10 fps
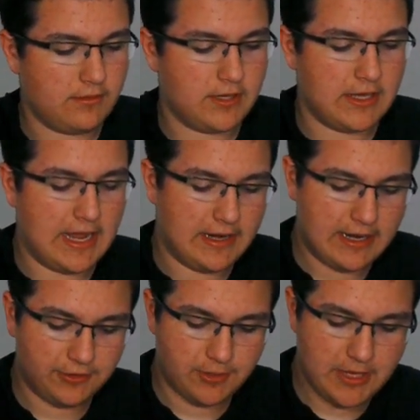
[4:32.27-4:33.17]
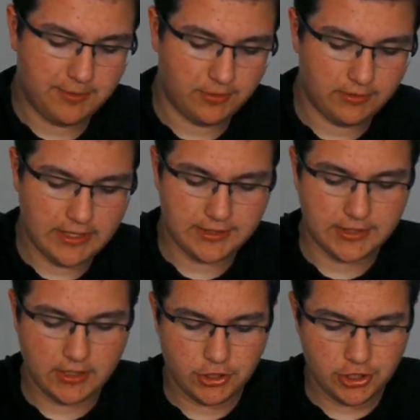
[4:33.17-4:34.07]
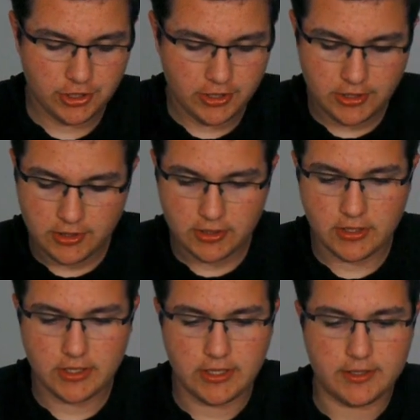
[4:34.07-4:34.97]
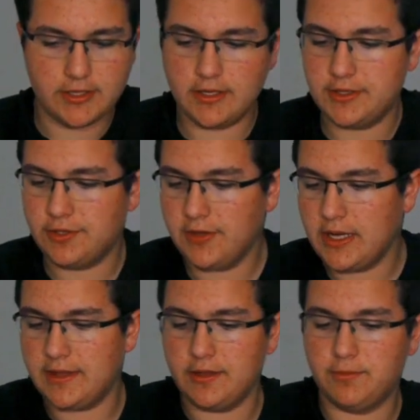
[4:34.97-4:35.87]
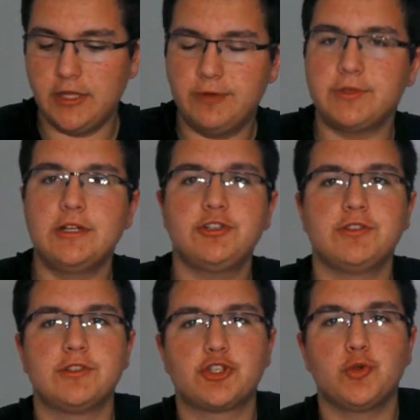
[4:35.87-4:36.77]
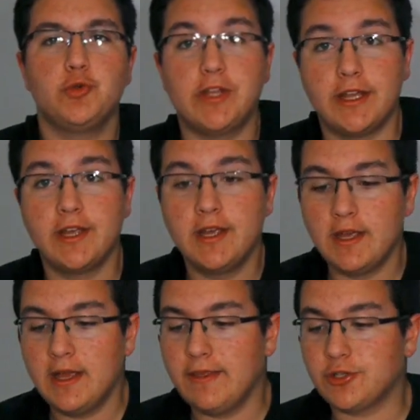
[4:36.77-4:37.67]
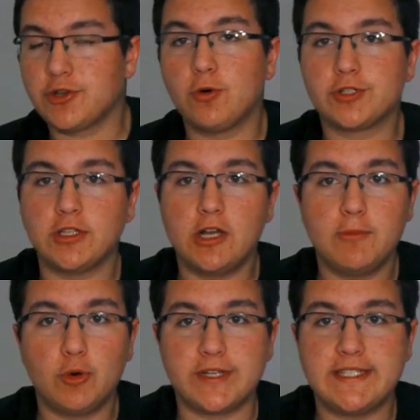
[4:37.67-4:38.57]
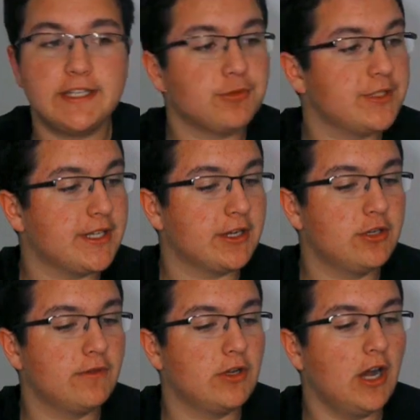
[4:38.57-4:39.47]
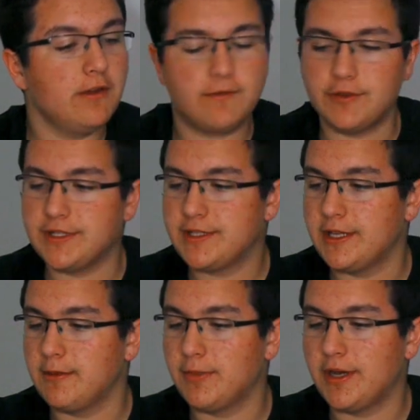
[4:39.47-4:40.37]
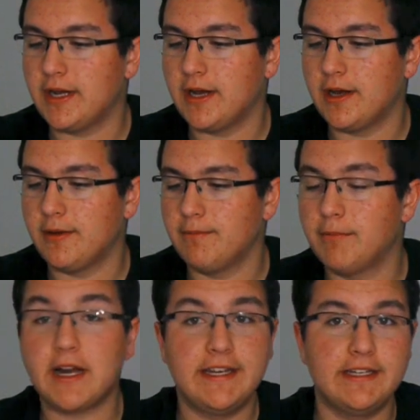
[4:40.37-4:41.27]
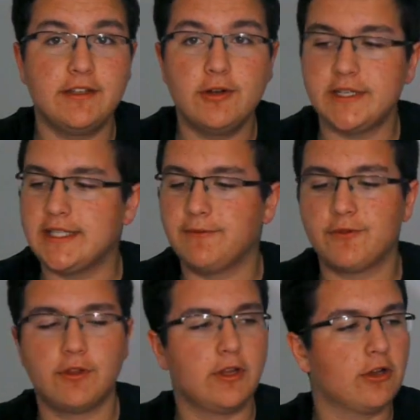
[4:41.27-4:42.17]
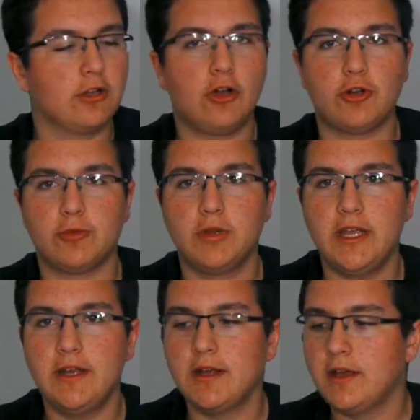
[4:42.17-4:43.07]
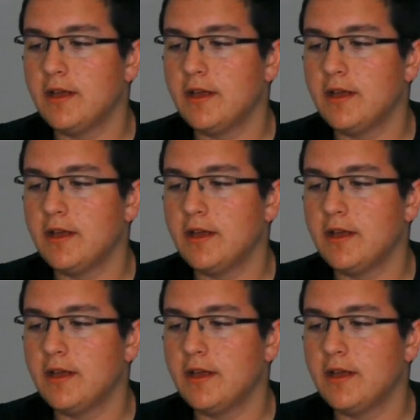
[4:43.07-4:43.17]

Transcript: hand out to people and such, and so yeah, and then the blade retention screw thing. There's of course a lot more accessories that I could have gotten for this thing, but I didn't know, except for the longer blade.